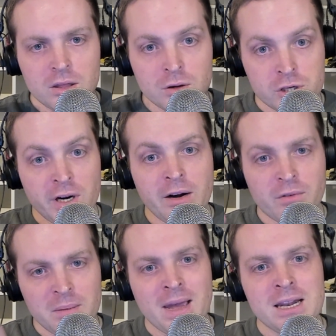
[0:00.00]
journey
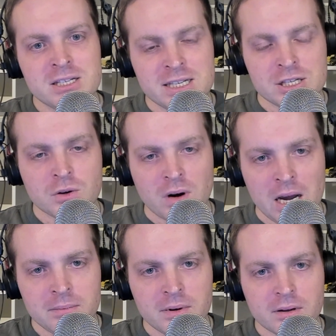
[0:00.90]
remains
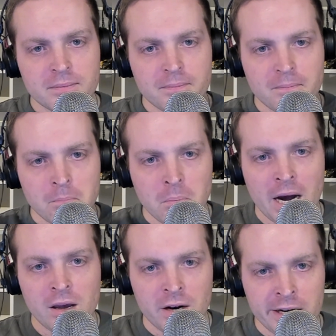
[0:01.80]
described by
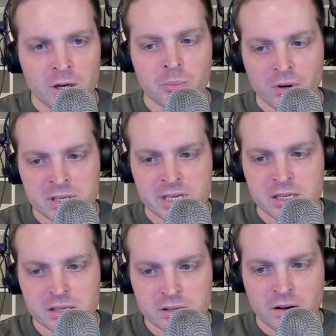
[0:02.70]
a linear
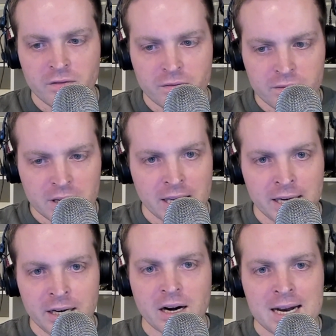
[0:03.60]
process,
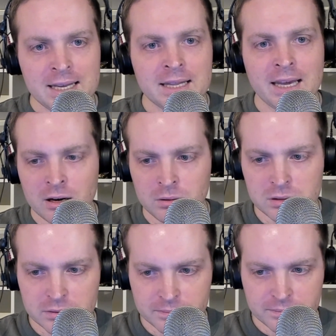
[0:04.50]
here adding the
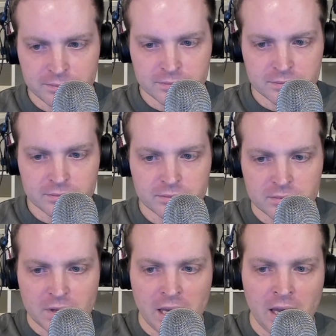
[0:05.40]
angles.
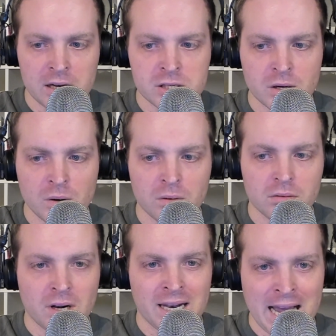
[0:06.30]
And so
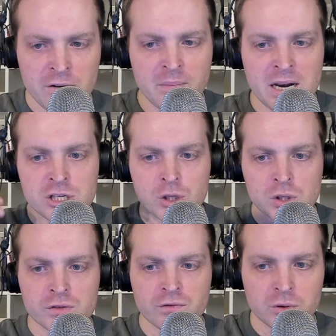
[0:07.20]
line remains
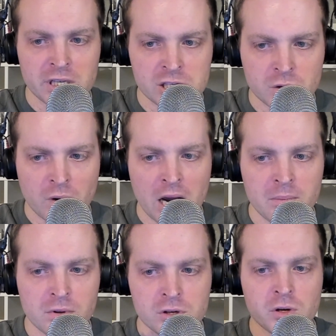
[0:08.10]
useful to
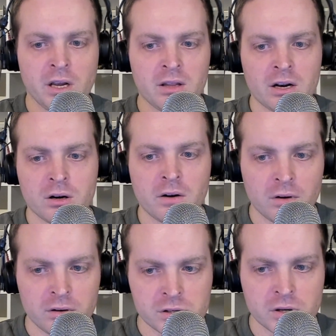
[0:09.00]
describe the journey on that curve or
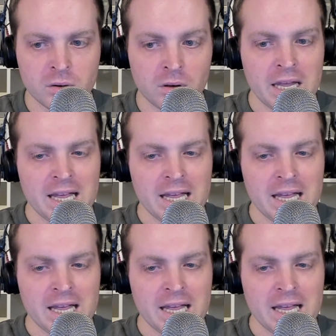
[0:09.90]
on the circle.